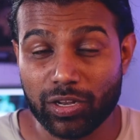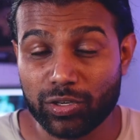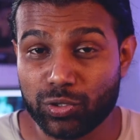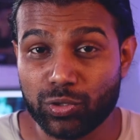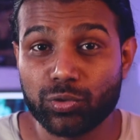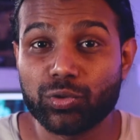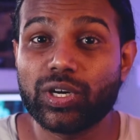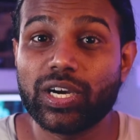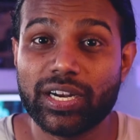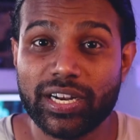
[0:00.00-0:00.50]

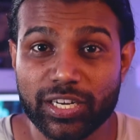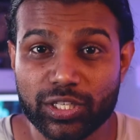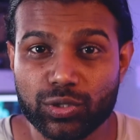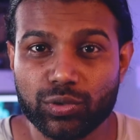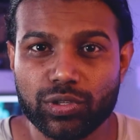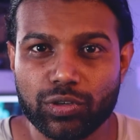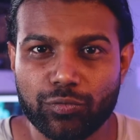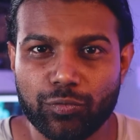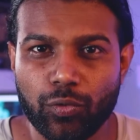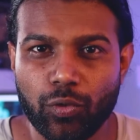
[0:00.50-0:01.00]
to connect to
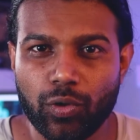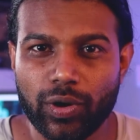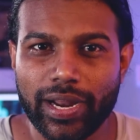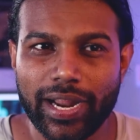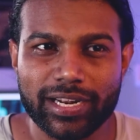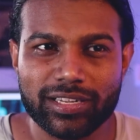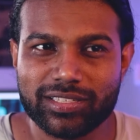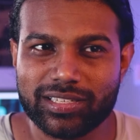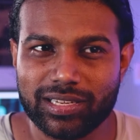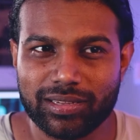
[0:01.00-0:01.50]
the phone,
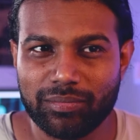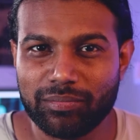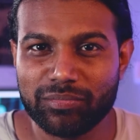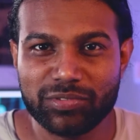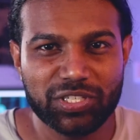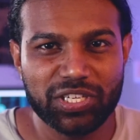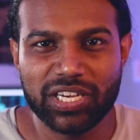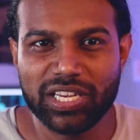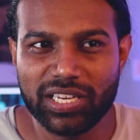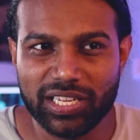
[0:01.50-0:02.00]
and
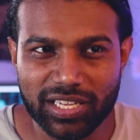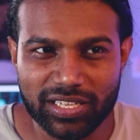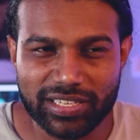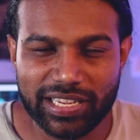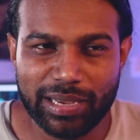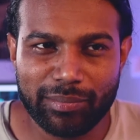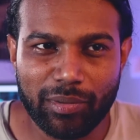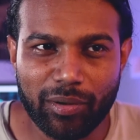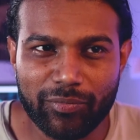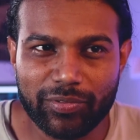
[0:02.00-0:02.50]
some genius
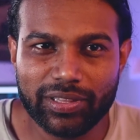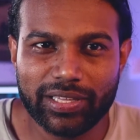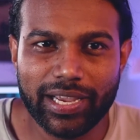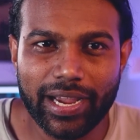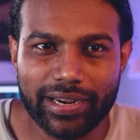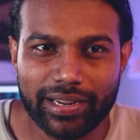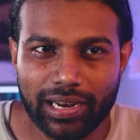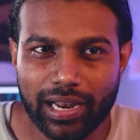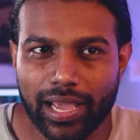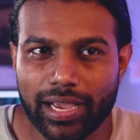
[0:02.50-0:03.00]
came up with the
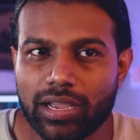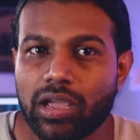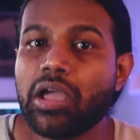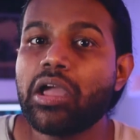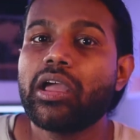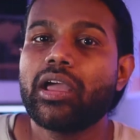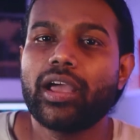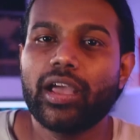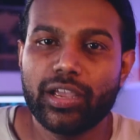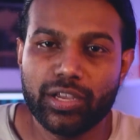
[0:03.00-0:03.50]
idea like,
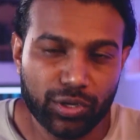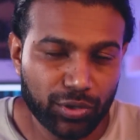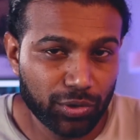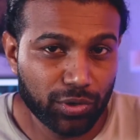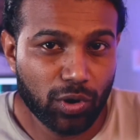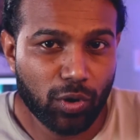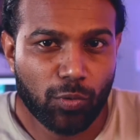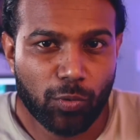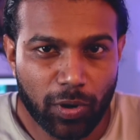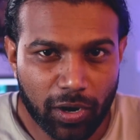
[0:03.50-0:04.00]
hey, you
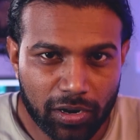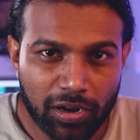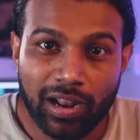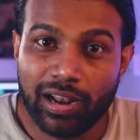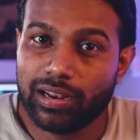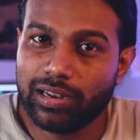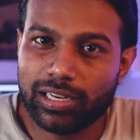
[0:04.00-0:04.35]
know what,